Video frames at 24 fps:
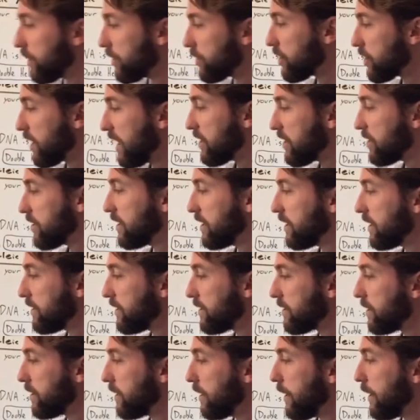changing
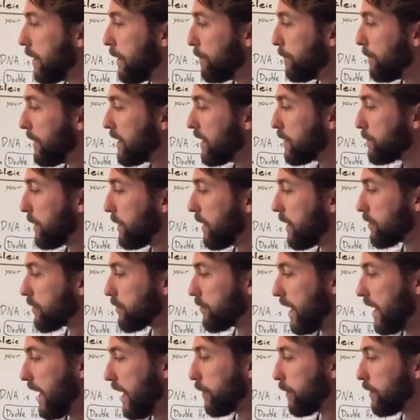these base pairs
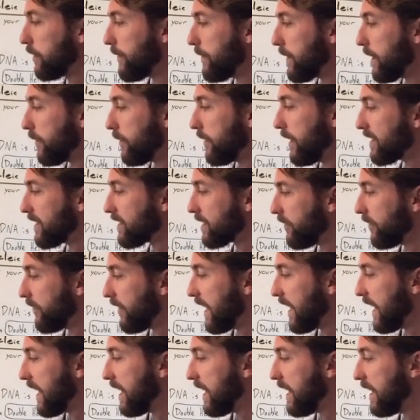around, right? Instead of
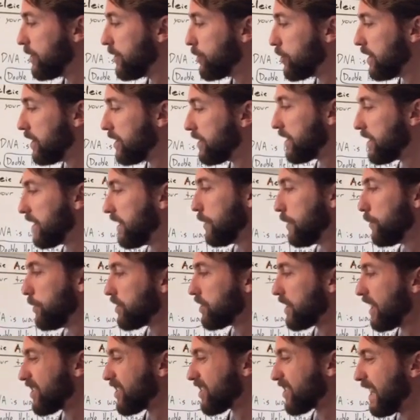AGT, we
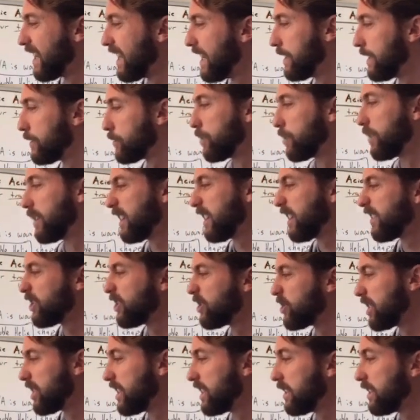change this A to another
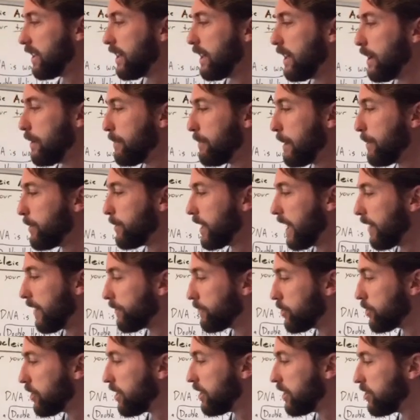G. Maybe now
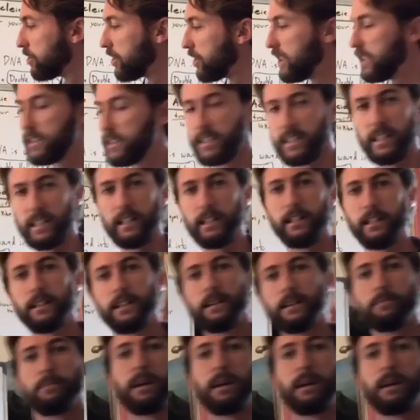GGT. Maybe